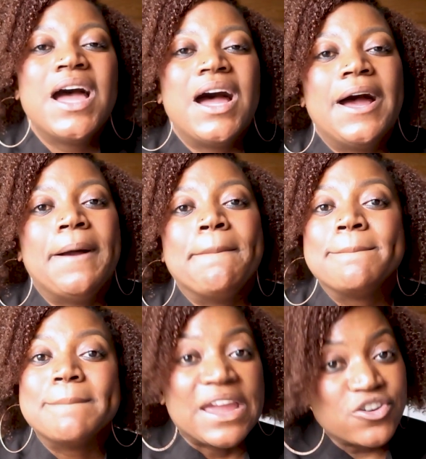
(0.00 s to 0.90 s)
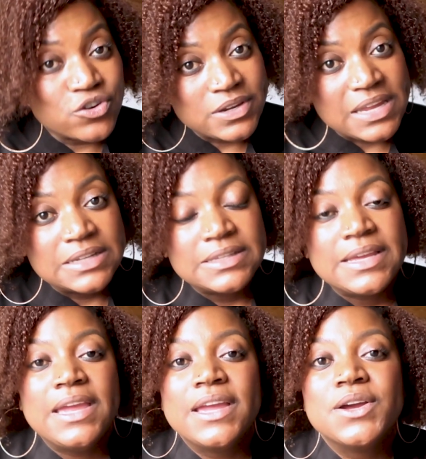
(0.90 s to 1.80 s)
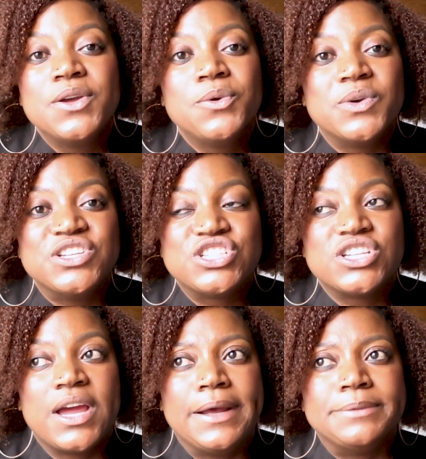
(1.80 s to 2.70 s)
microneedling, which